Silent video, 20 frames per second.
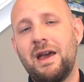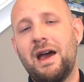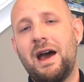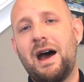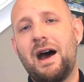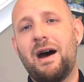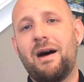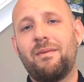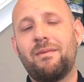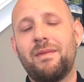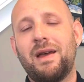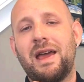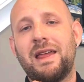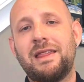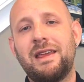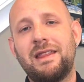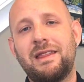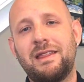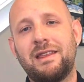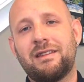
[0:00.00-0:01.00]

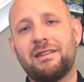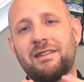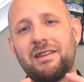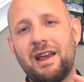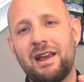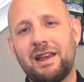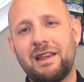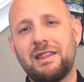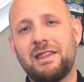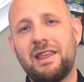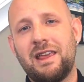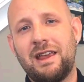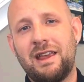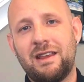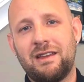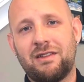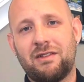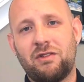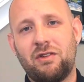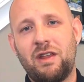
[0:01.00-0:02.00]
And then the second thing
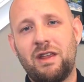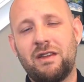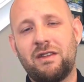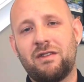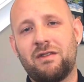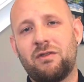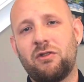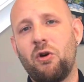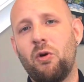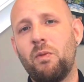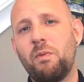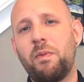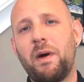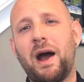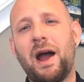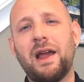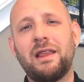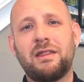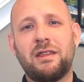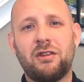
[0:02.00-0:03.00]
is don't
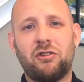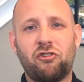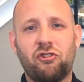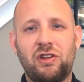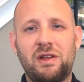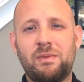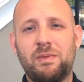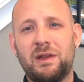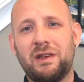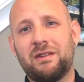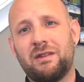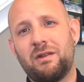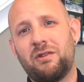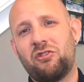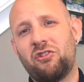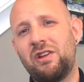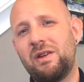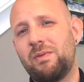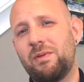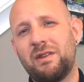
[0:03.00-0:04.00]
buy the
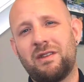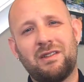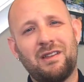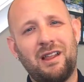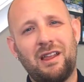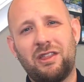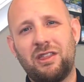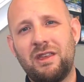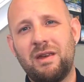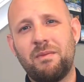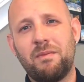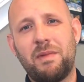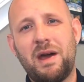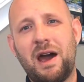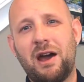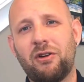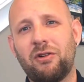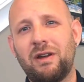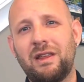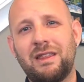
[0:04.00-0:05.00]
cheapest lithium
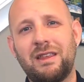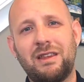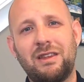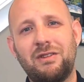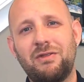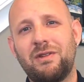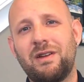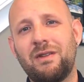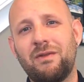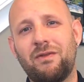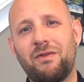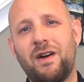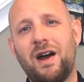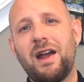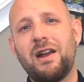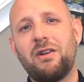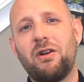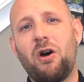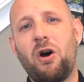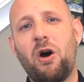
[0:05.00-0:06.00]
battery that you can
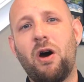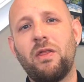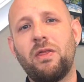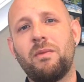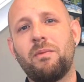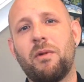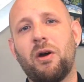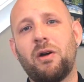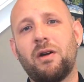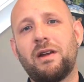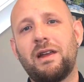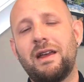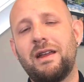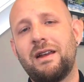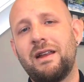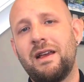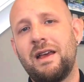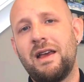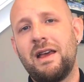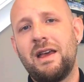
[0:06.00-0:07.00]
find on the
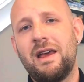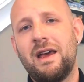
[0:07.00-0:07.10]
market.